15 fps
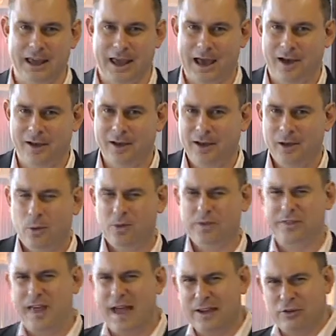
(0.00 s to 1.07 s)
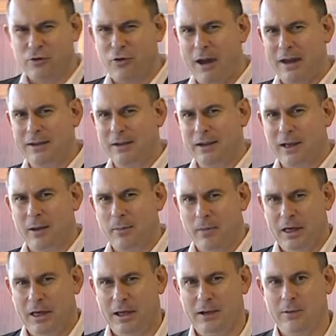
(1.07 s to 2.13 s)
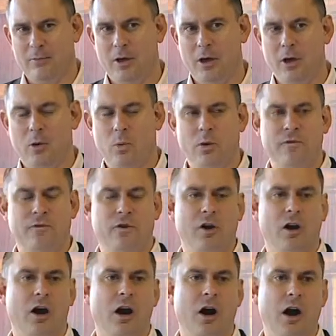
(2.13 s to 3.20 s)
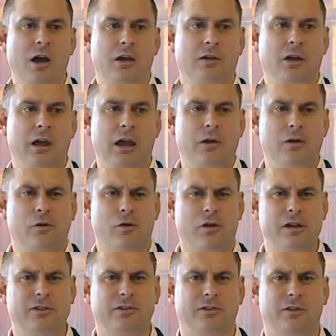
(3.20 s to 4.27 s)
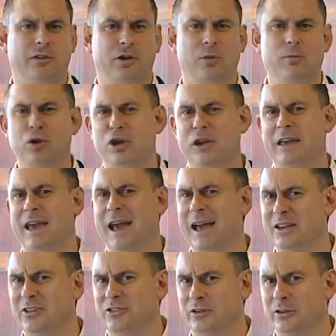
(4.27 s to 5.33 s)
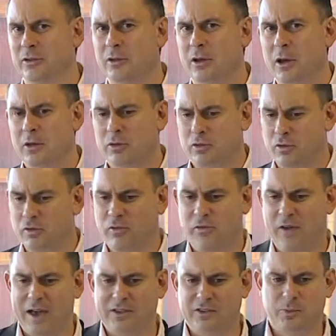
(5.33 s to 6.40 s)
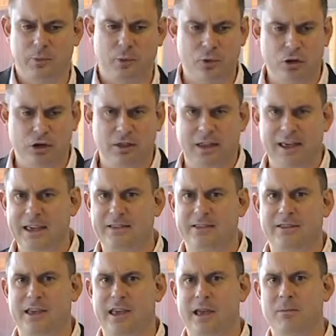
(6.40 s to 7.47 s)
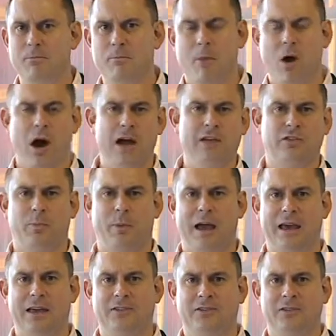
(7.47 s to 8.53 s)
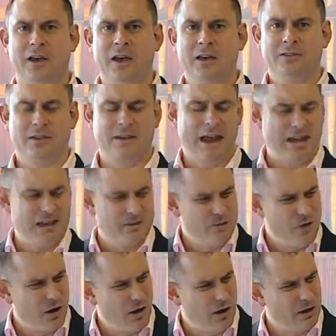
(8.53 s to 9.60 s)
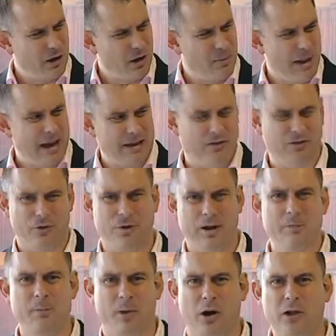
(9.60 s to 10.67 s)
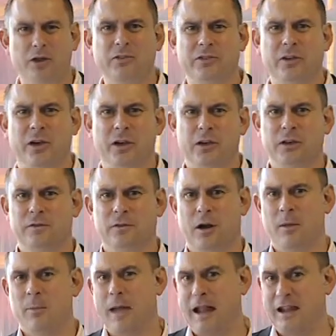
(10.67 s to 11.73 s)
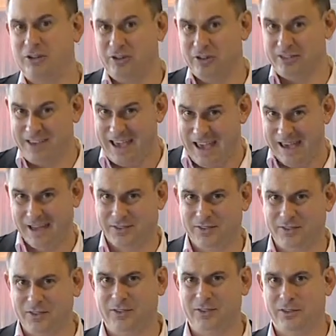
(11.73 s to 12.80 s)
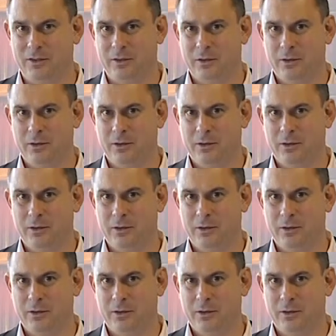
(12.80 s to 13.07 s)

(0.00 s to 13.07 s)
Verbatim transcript: now. What's that trend going to mean? We've got increased communication through Facebook, LinkedIn, MySpace. So now you've not only got to manage your inbox, you've got to manage your texts,